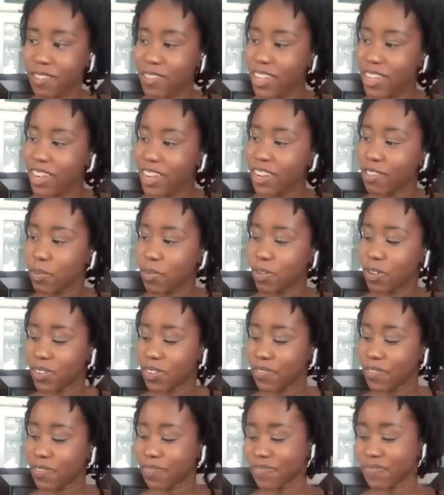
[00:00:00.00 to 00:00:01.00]
I mean, not even
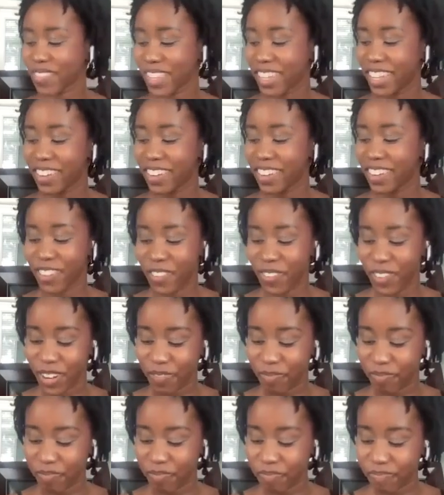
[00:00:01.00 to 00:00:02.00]
material, you know the
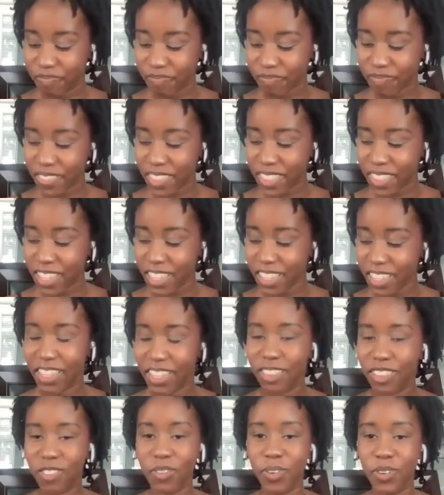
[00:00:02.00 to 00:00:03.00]
word,
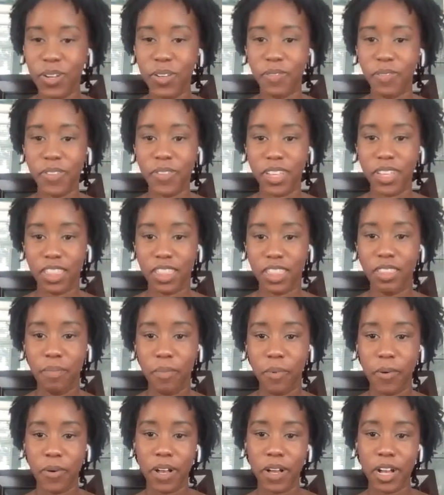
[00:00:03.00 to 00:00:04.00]
like sort of like the
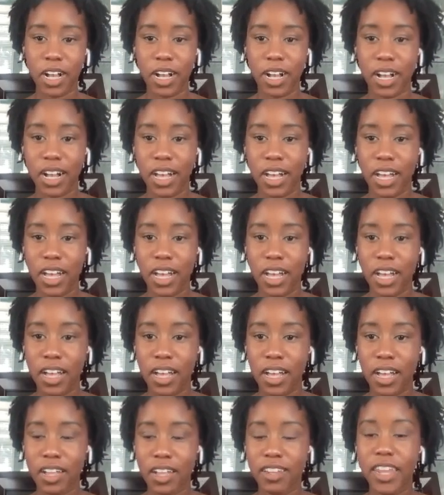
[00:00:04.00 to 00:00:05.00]
more
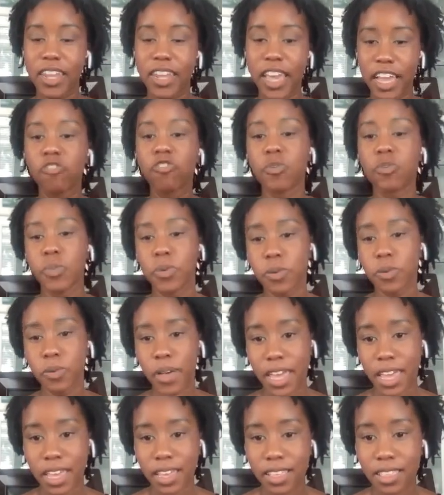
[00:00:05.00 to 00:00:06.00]
tangible
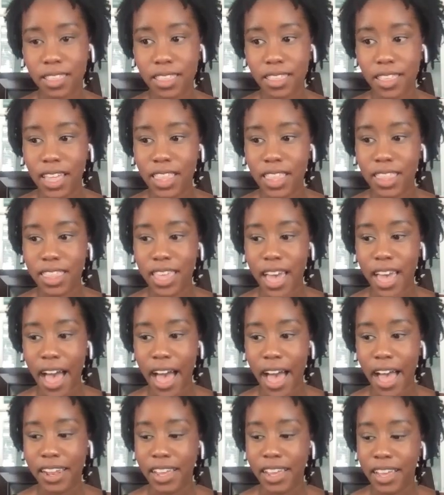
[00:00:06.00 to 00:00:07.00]
ways
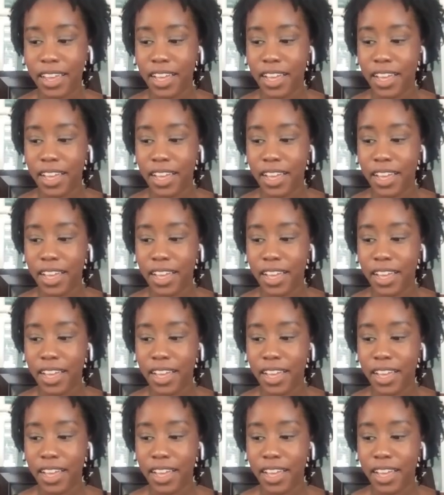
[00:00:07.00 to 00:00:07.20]
that